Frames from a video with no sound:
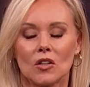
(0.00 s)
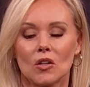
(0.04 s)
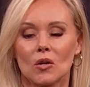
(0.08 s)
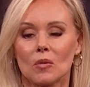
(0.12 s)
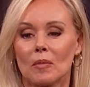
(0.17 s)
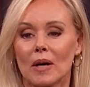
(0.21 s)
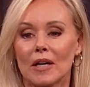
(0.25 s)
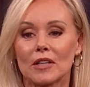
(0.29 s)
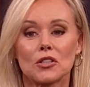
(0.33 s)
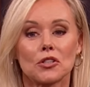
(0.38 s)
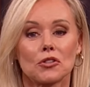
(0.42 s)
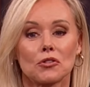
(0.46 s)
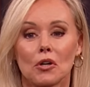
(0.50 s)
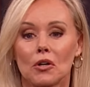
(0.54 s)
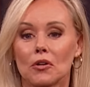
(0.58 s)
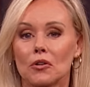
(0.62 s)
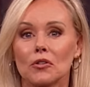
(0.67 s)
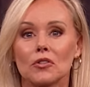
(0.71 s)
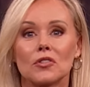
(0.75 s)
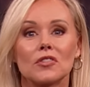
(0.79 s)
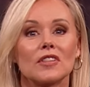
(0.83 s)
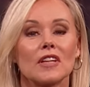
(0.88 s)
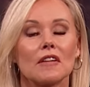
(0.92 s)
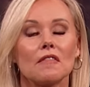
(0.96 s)
My
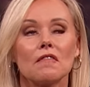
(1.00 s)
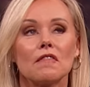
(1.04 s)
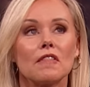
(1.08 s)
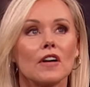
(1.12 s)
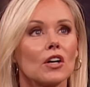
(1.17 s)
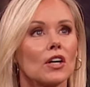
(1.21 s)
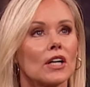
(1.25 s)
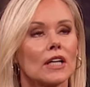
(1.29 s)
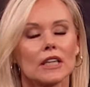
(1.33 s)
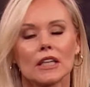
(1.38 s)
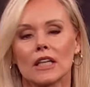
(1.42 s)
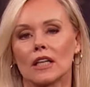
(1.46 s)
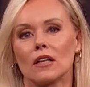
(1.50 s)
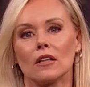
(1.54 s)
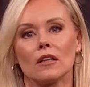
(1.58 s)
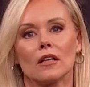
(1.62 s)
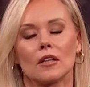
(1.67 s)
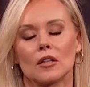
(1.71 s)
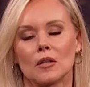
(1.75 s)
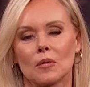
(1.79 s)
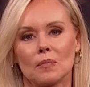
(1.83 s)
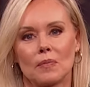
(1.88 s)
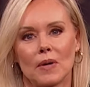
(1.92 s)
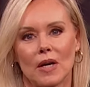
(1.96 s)
struggles seem very little
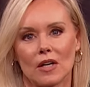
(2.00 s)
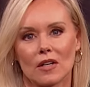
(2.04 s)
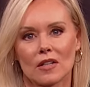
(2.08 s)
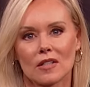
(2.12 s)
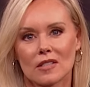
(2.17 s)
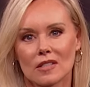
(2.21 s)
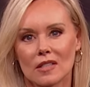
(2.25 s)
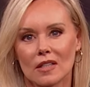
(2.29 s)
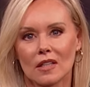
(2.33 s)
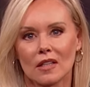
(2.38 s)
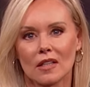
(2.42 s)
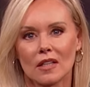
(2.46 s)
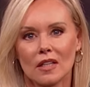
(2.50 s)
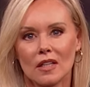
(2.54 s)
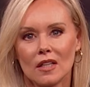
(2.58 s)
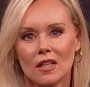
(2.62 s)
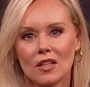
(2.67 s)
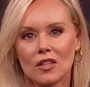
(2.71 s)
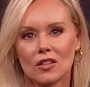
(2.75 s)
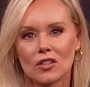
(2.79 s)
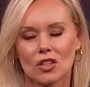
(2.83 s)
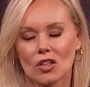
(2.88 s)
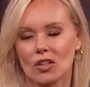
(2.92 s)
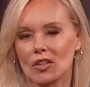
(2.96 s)
in comparison
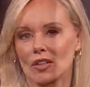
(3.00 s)
to